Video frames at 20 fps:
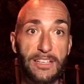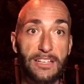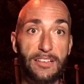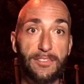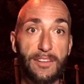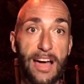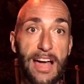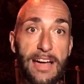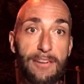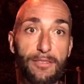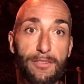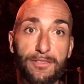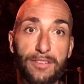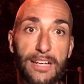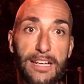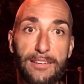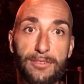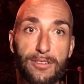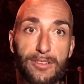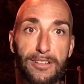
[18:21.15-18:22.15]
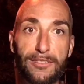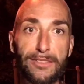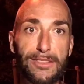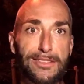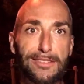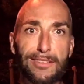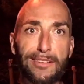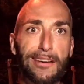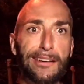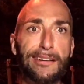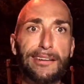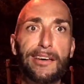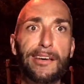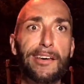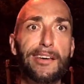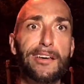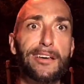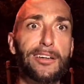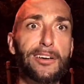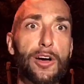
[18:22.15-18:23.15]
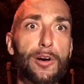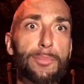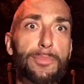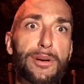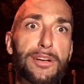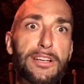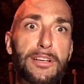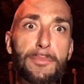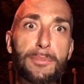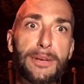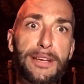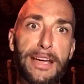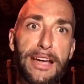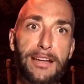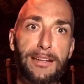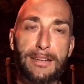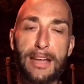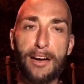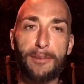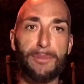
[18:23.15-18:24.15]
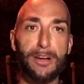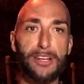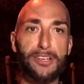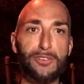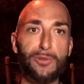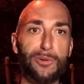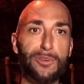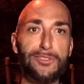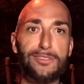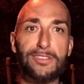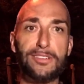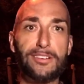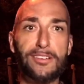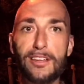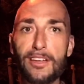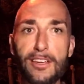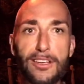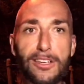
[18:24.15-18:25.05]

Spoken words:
If I have a flavor, if it's like, putting a banana down my shorts and,